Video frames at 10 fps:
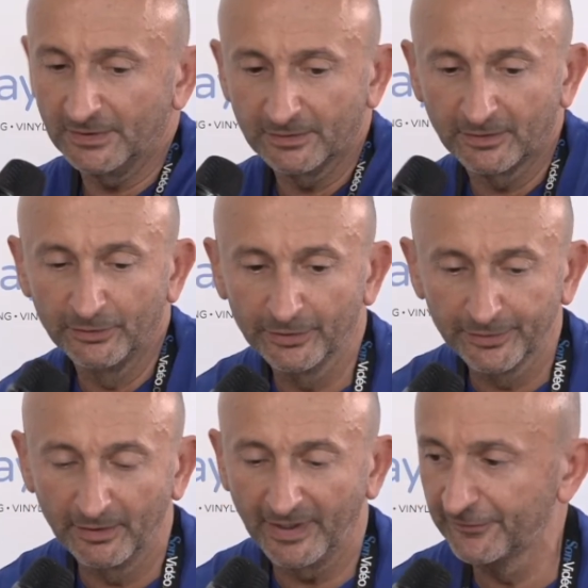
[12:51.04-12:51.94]

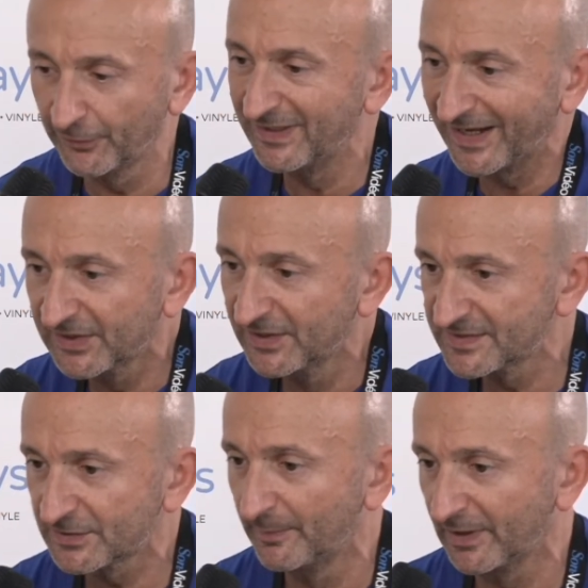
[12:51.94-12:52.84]
another headphone like this
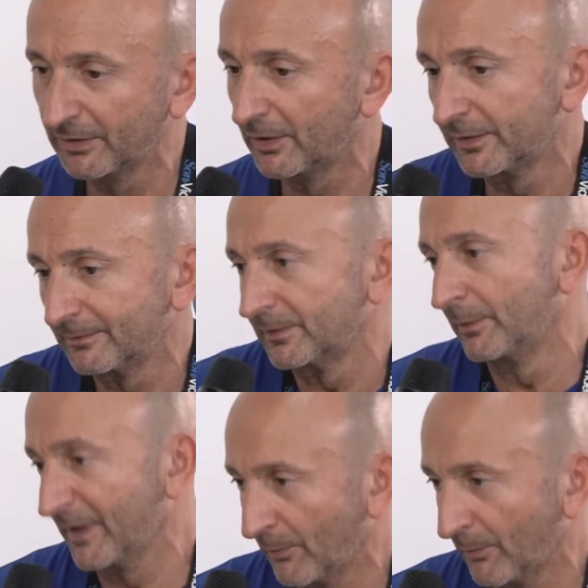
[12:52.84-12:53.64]
coming uh, made